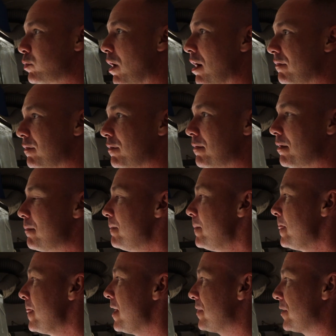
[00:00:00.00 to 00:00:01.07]
12 of them.
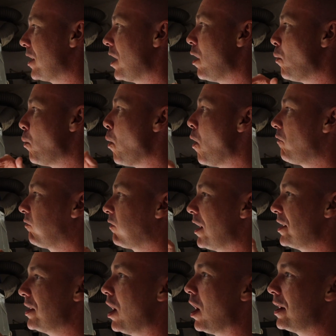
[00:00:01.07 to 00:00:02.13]
They're all
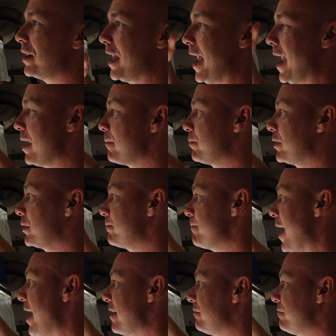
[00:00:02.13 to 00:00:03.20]
run on Hamburg
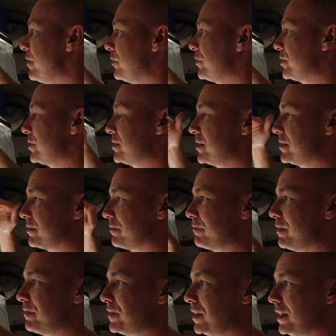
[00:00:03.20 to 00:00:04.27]
Matten filters. These are
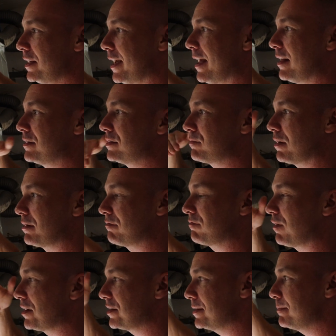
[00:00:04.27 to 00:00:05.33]
15 gallons, run
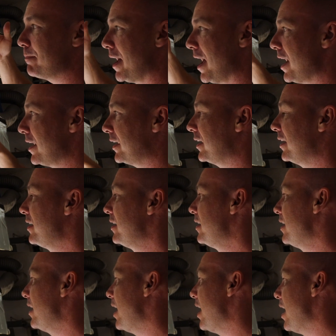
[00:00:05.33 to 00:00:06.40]
front to back.
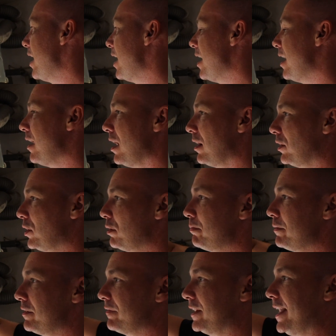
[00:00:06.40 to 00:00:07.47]
A little
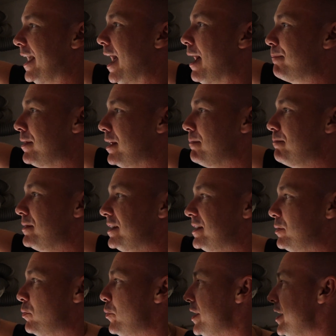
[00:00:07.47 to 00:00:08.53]
bit of a gap in
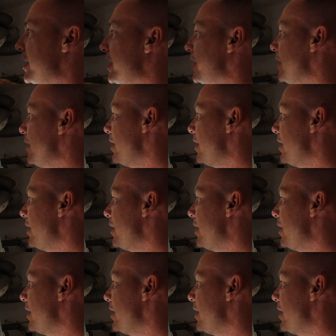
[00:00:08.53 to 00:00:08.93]
between.